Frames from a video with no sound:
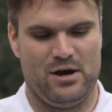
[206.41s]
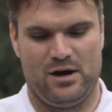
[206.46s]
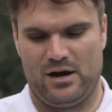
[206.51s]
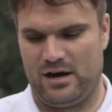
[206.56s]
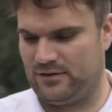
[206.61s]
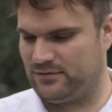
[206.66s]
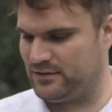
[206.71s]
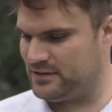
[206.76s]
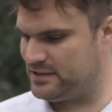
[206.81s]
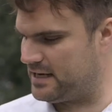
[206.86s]

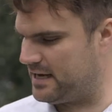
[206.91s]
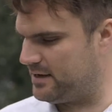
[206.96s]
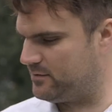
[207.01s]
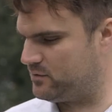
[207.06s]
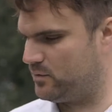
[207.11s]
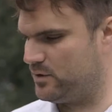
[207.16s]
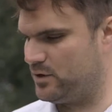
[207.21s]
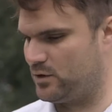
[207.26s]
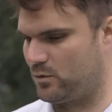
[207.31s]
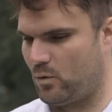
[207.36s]

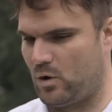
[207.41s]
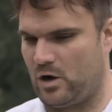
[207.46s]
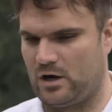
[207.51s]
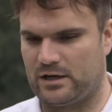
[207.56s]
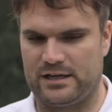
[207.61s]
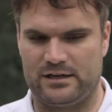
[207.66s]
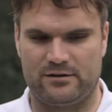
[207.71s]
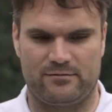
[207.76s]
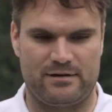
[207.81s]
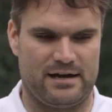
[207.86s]
Oftentimes when you're
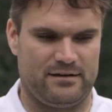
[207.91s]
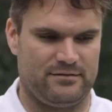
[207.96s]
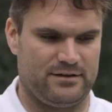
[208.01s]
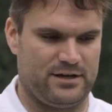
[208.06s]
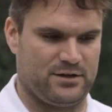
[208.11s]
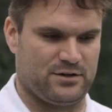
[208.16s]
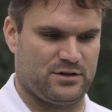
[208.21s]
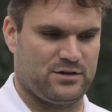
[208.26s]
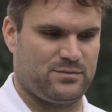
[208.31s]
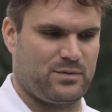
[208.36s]
walking around
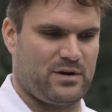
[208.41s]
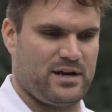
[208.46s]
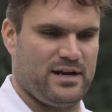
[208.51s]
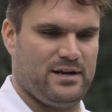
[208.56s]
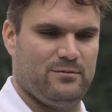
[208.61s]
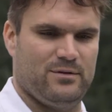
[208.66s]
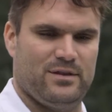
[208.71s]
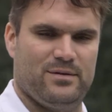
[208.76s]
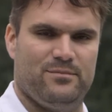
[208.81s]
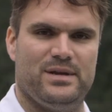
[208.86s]
and you're
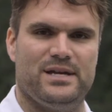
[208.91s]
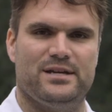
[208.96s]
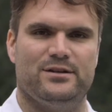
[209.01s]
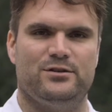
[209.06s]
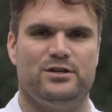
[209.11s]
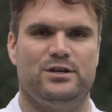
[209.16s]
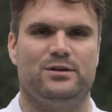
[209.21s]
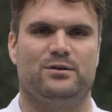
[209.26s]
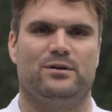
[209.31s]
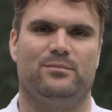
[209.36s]
spraying with a
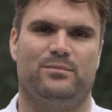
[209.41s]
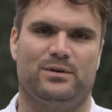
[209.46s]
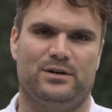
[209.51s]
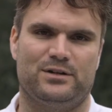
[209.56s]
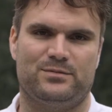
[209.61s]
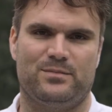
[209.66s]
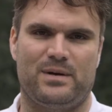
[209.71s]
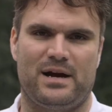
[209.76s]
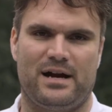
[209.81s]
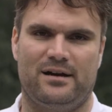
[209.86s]
B&G or a
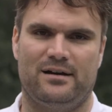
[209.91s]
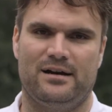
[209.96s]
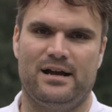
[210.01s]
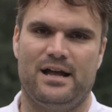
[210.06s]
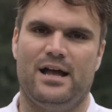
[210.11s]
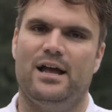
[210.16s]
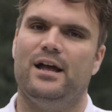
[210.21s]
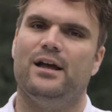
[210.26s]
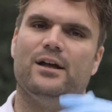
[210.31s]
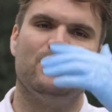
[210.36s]
Birchmeier,
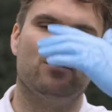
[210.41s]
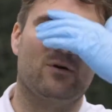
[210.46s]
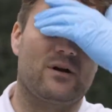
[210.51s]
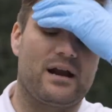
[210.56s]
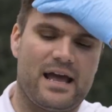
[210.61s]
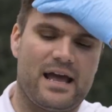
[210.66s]
your